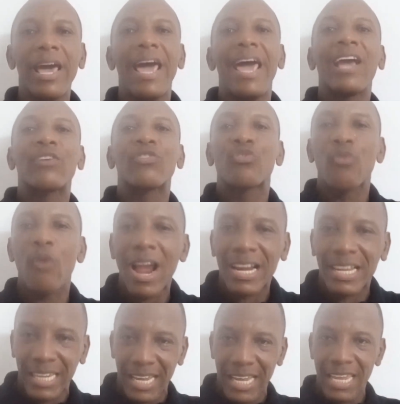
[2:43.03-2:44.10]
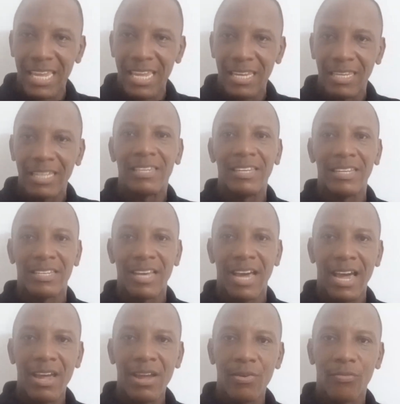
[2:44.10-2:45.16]
extracting the
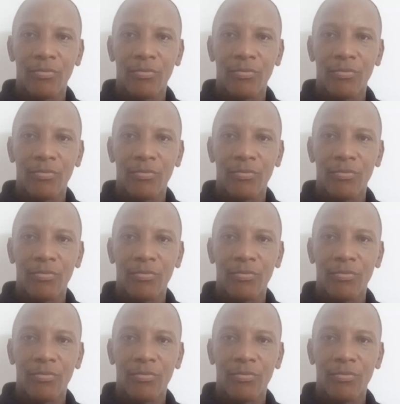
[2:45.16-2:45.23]
data